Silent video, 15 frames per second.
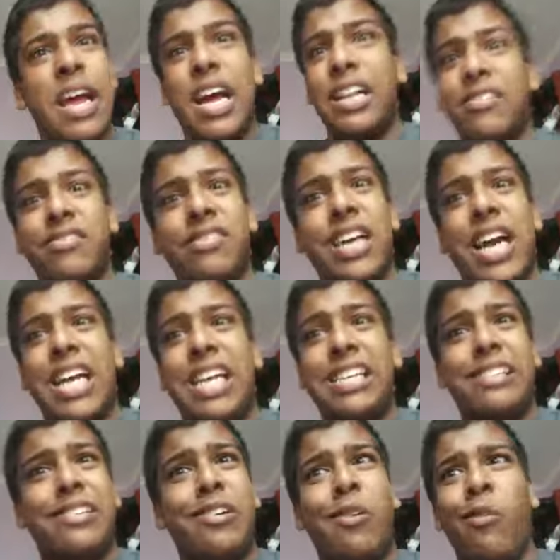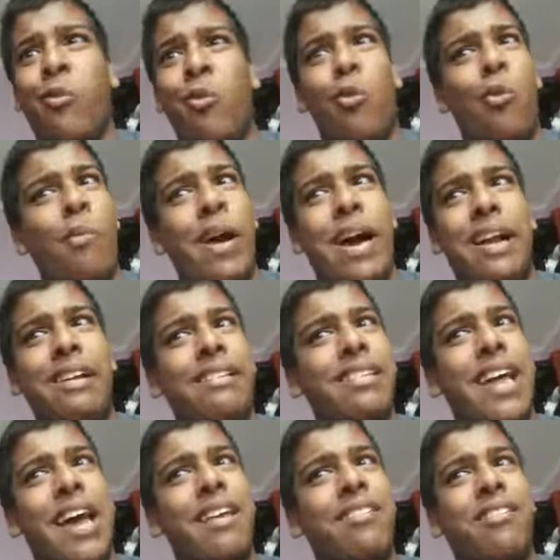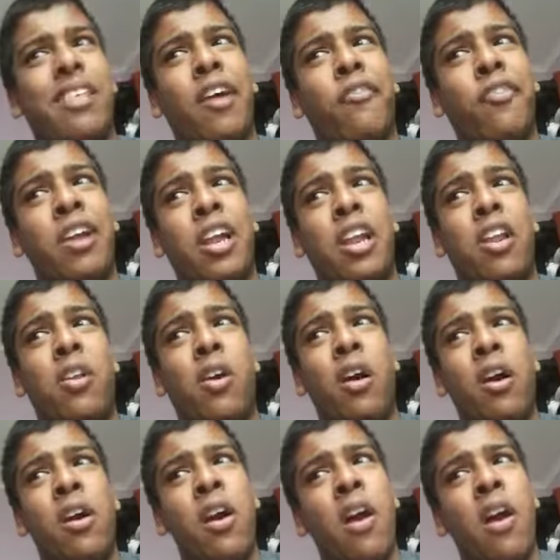And that is not cool, man. That is definitely not...